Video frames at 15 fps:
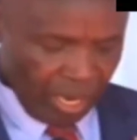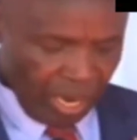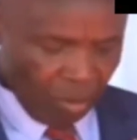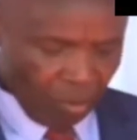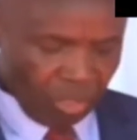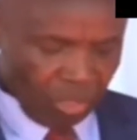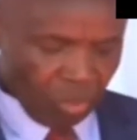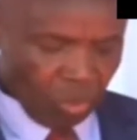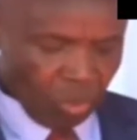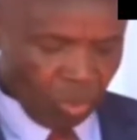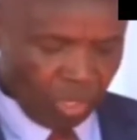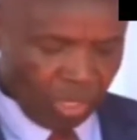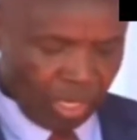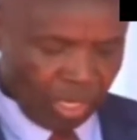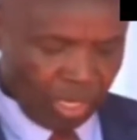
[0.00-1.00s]
I wish
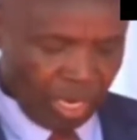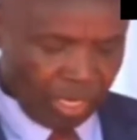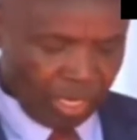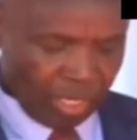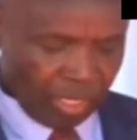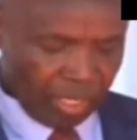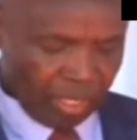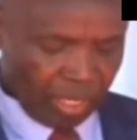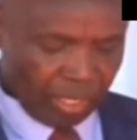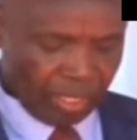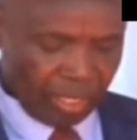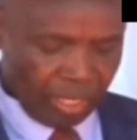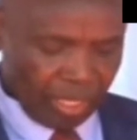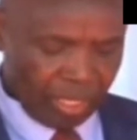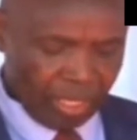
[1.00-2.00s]
all the candidates
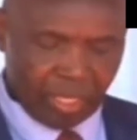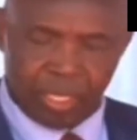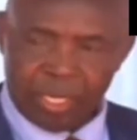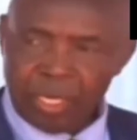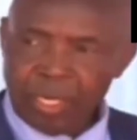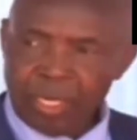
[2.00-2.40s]
success